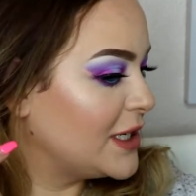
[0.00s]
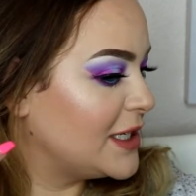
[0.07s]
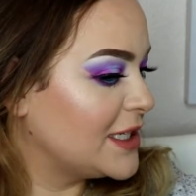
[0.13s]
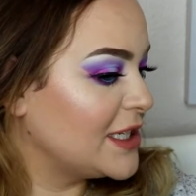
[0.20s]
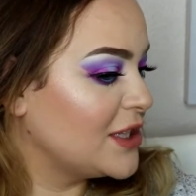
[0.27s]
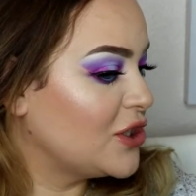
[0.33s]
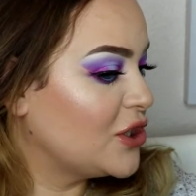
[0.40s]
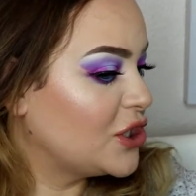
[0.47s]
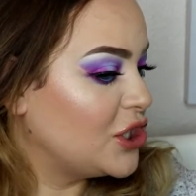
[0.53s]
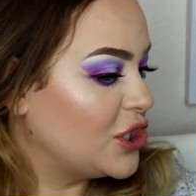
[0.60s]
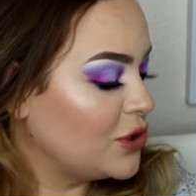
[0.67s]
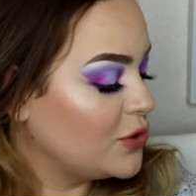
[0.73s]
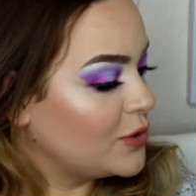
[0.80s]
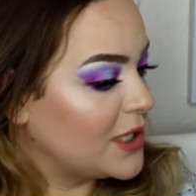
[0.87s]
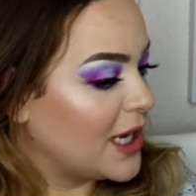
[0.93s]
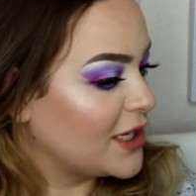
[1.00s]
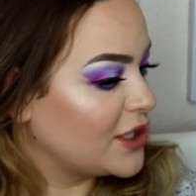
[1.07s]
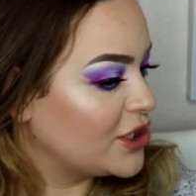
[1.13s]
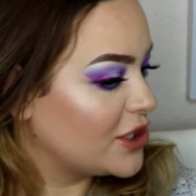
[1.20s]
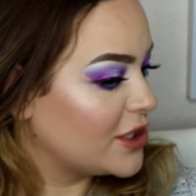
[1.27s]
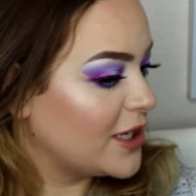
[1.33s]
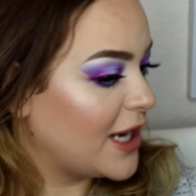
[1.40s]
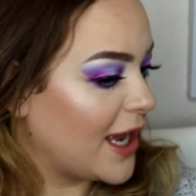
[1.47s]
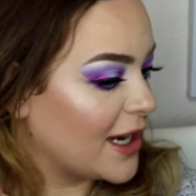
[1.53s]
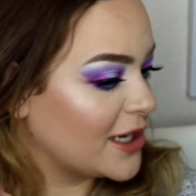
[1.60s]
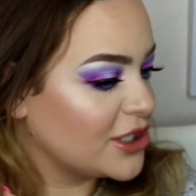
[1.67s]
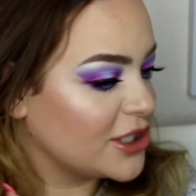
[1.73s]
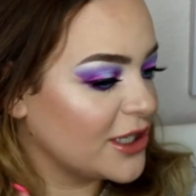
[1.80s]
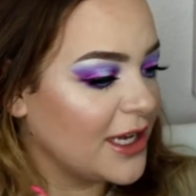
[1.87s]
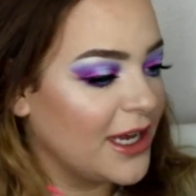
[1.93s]
It doesn't look too textured
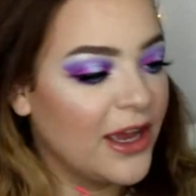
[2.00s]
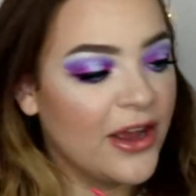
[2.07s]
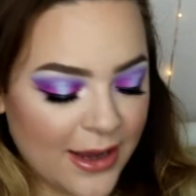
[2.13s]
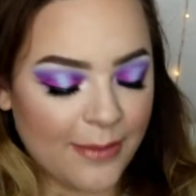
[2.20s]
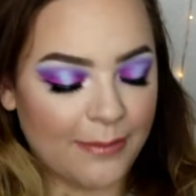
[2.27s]
actually,